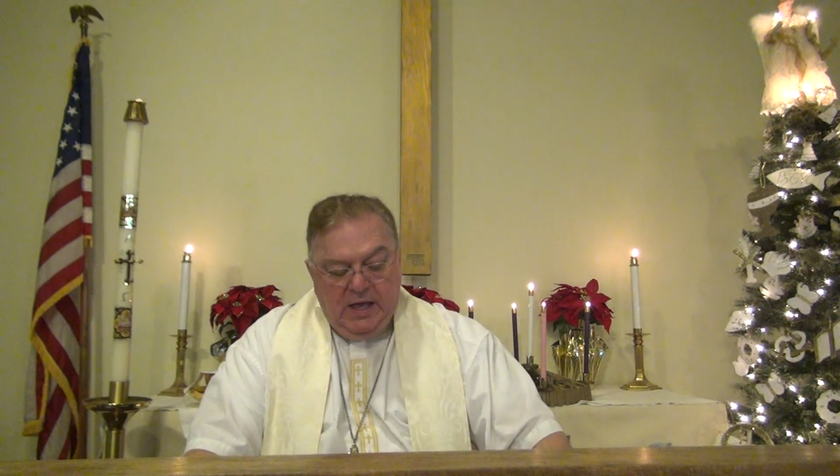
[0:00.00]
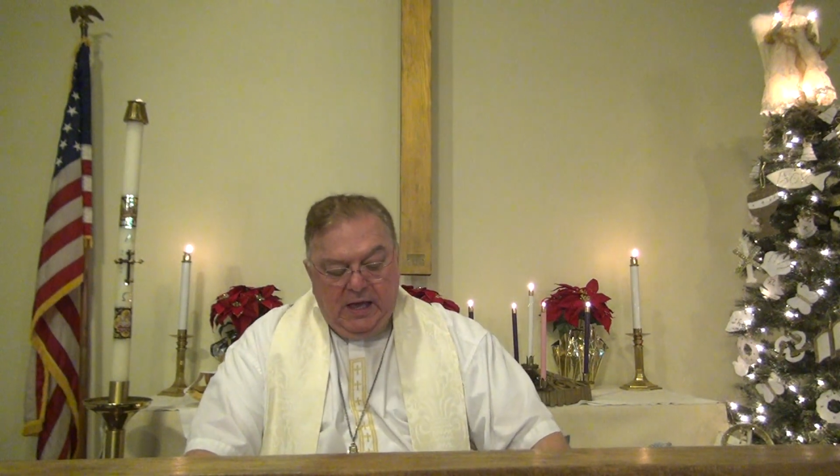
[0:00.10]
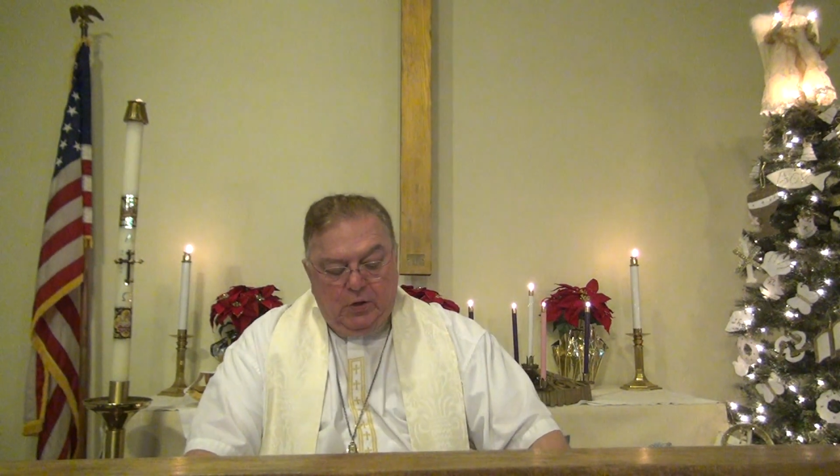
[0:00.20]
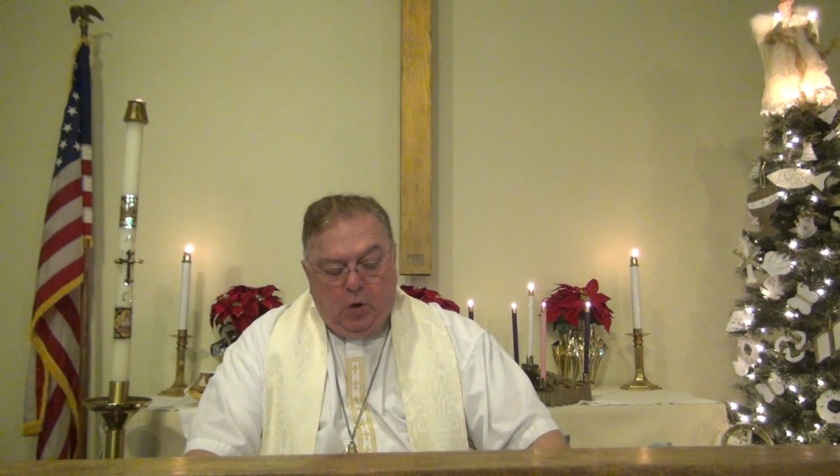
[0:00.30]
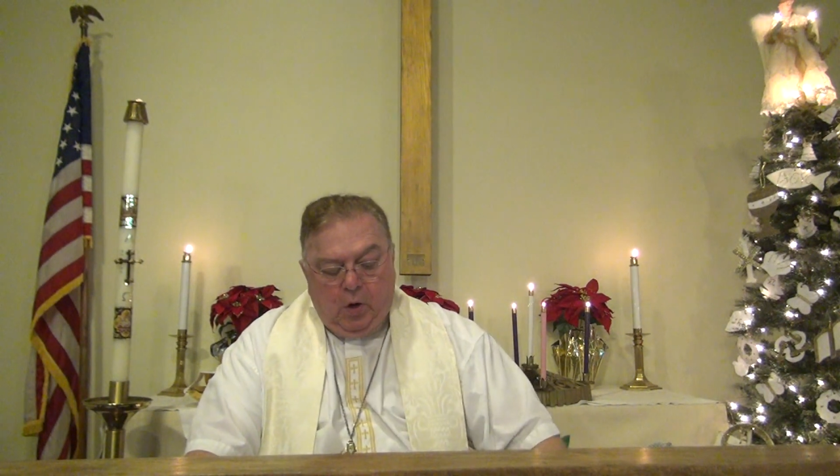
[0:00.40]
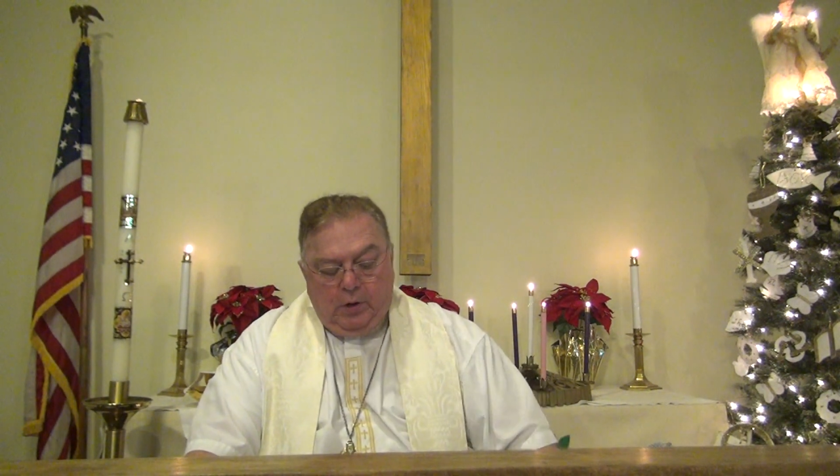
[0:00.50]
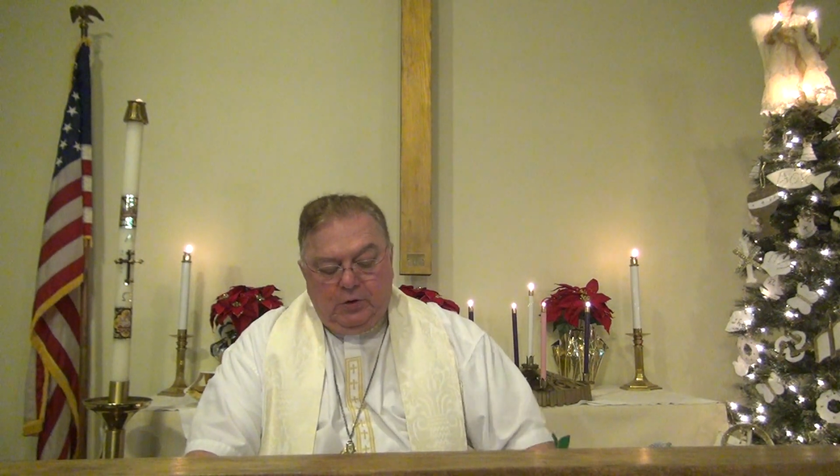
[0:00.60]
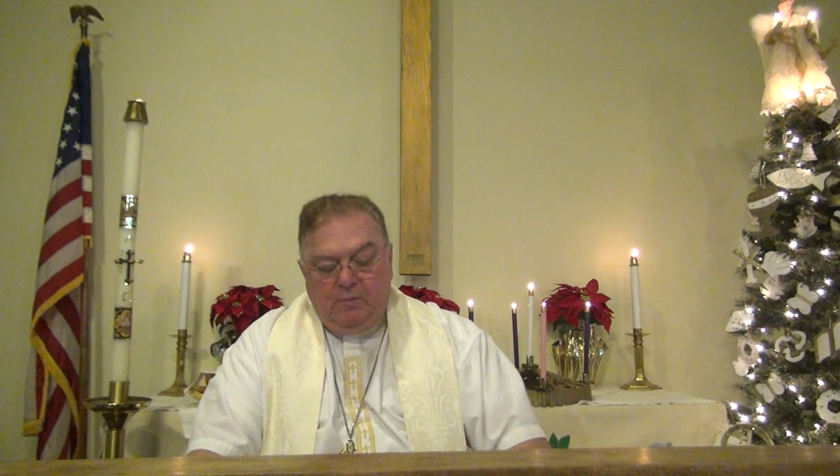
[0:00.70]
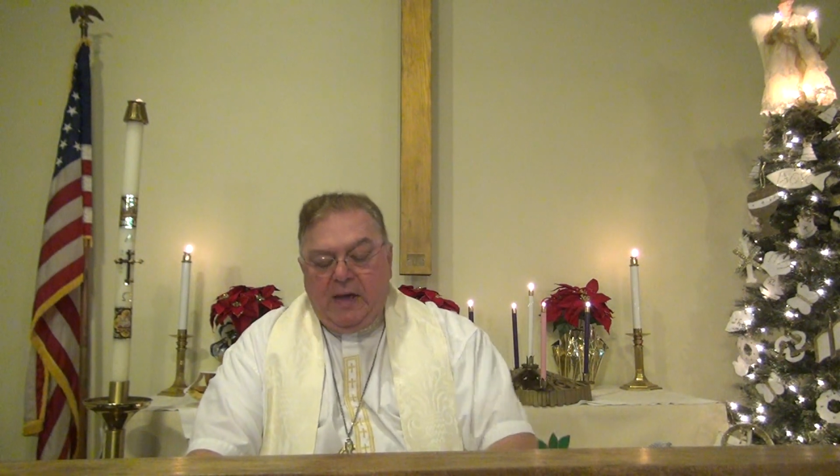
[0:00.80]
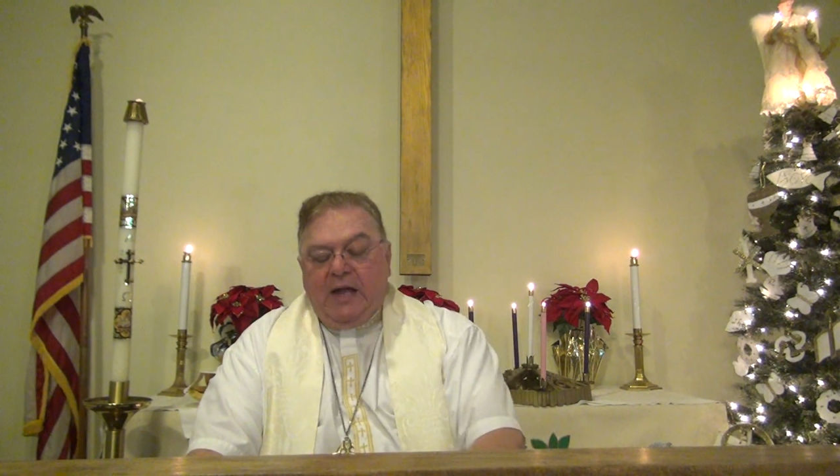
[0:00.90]
and all
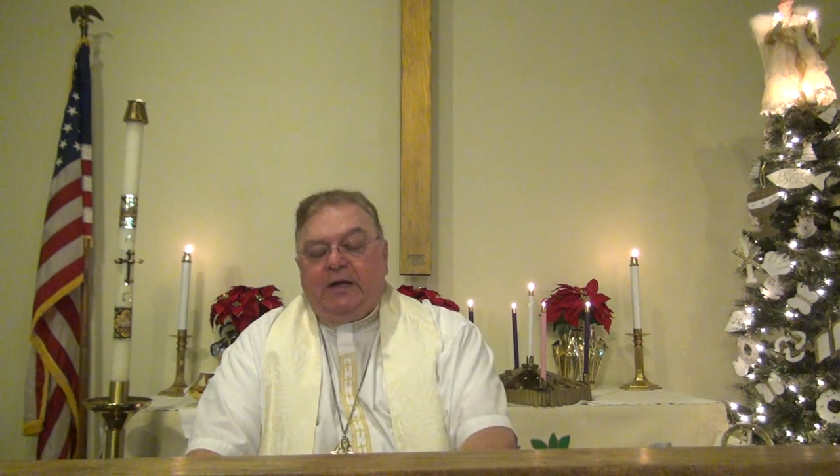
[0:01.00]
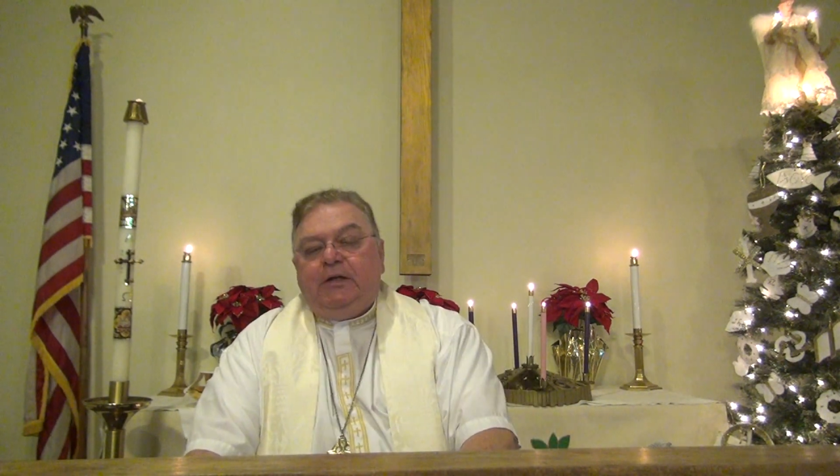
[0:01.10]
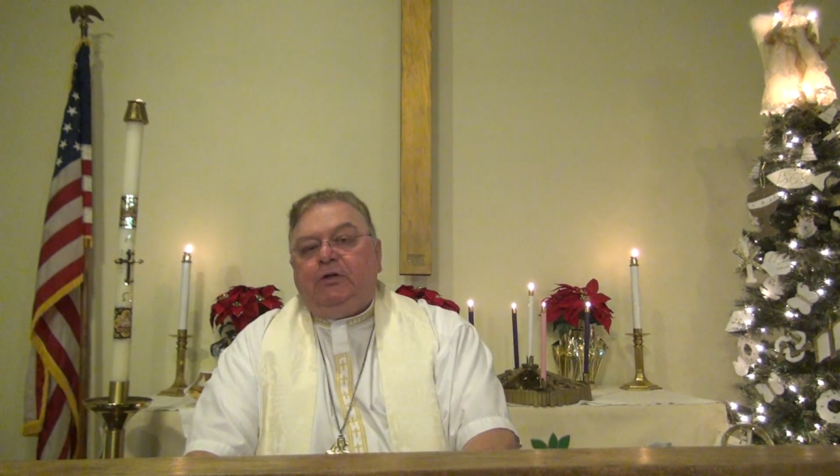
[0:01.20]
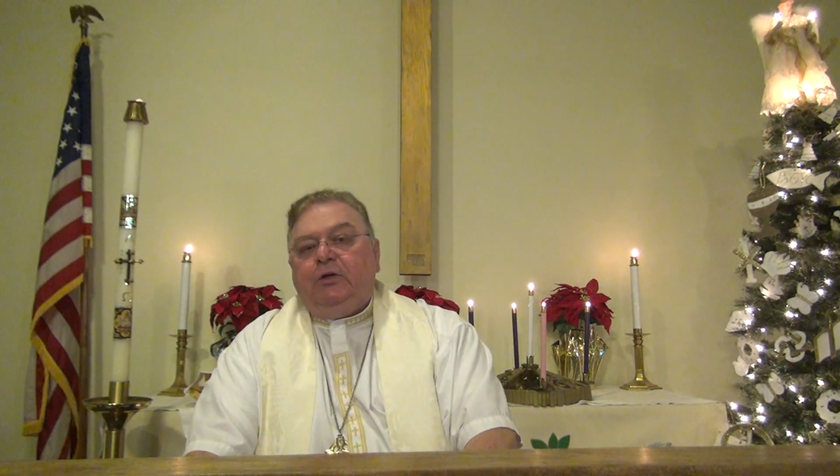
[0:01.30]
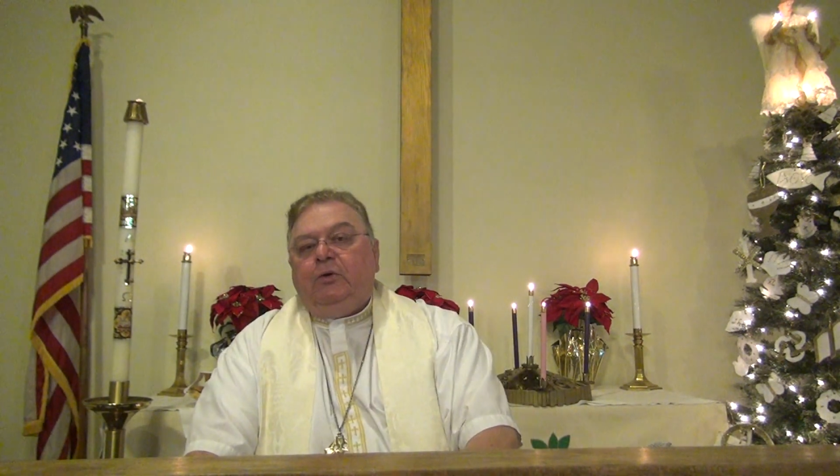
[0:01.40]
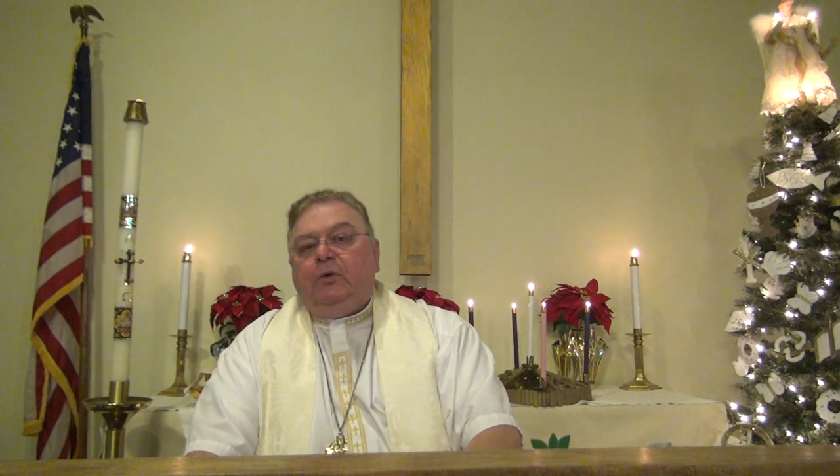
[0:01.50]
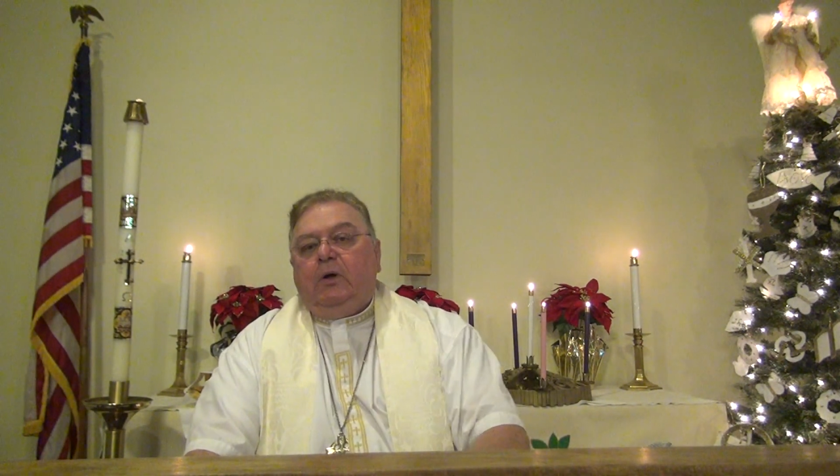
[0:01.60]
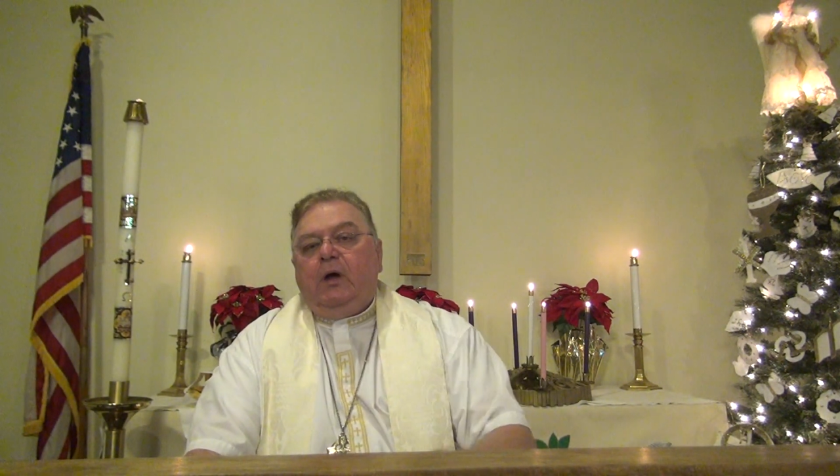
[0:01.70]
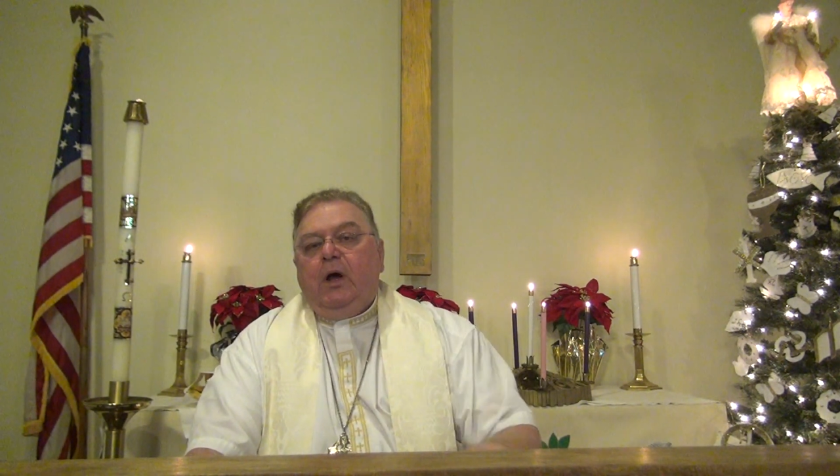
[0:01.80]
humanity too,